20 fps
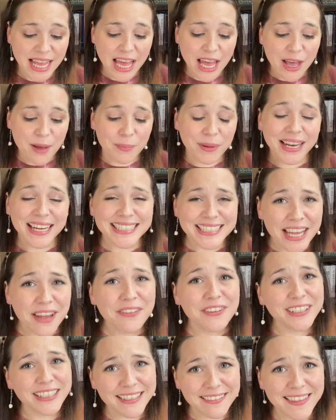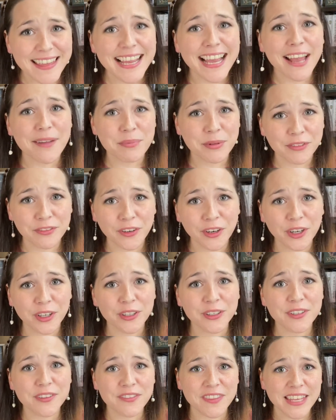But I definitely think I
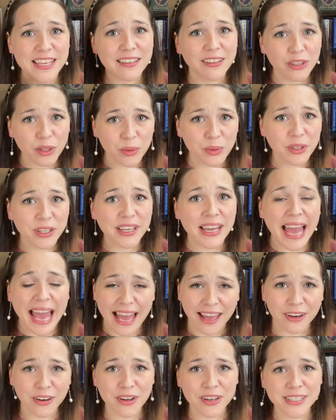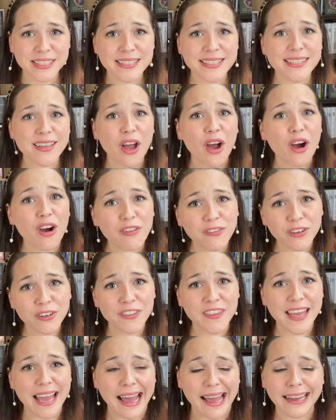preferred the Luna add-ons over
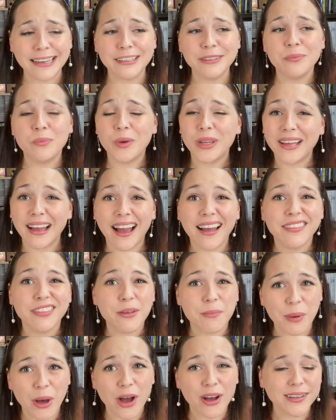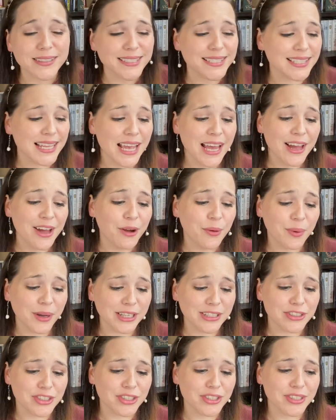the item we got in the box.
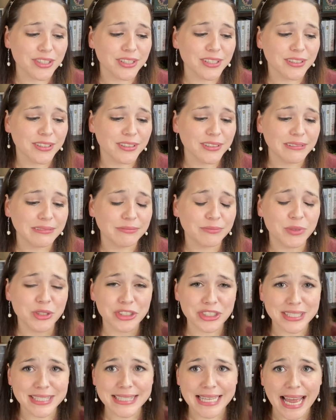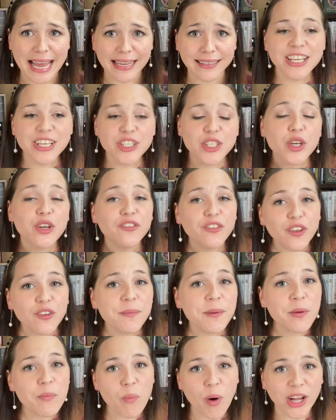Which is sad. So if you've
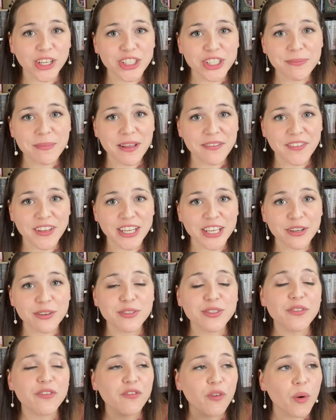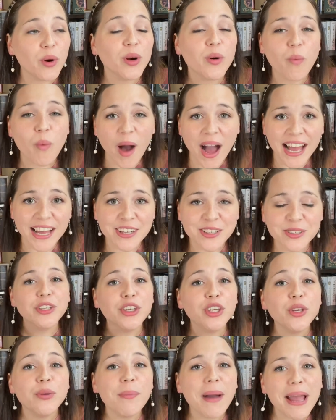been watching my videos for a while,
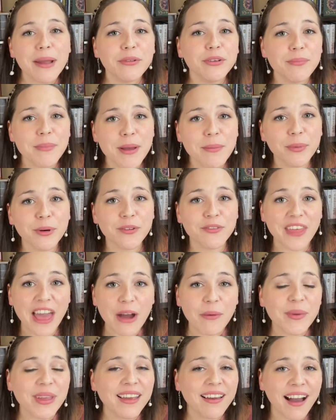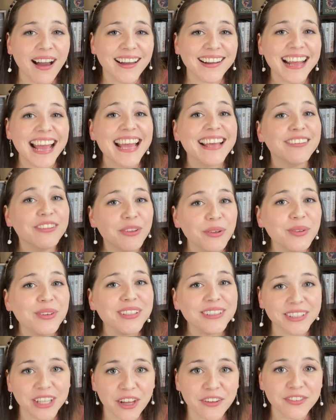you might remember that we got a Luna
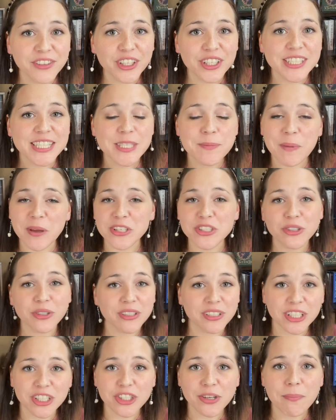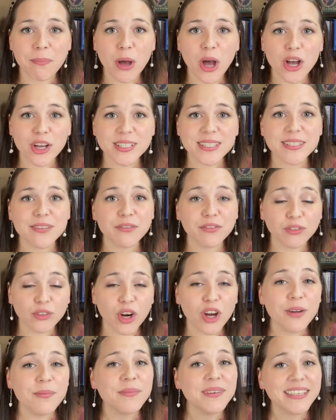Lovegood special edition box
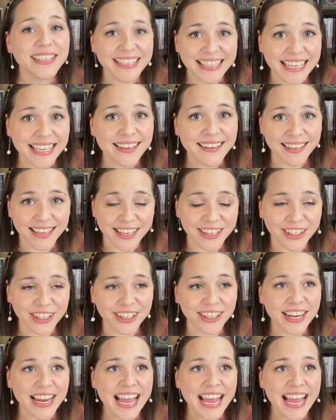from Geek Gear.